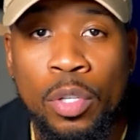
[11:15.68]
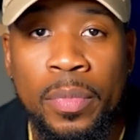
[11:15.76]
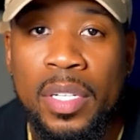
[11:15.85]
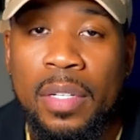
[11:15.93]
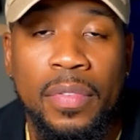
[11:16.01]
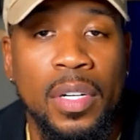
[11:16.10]

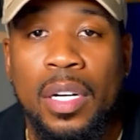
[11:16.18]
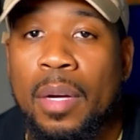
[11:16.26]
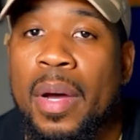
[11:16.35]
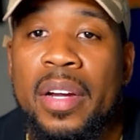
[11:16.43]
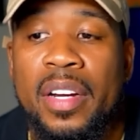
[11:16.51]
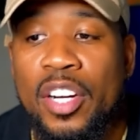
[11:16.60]
woman to fucking
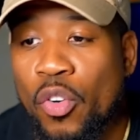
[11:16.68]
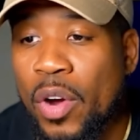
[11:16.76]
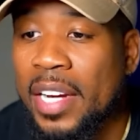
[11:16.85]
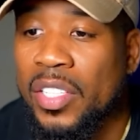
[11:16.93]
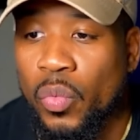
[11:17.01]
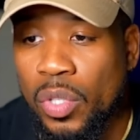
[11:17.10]
come out here
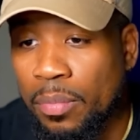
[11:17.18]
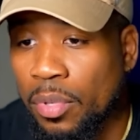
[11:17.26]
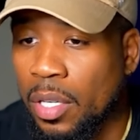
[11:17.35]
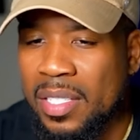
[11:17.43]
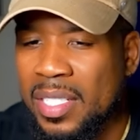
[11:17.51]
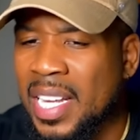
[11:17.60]
interacting with,
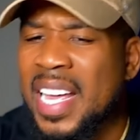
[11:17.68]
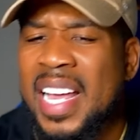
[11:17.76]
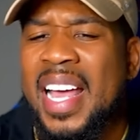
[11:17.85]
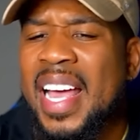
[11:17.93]
bro. Because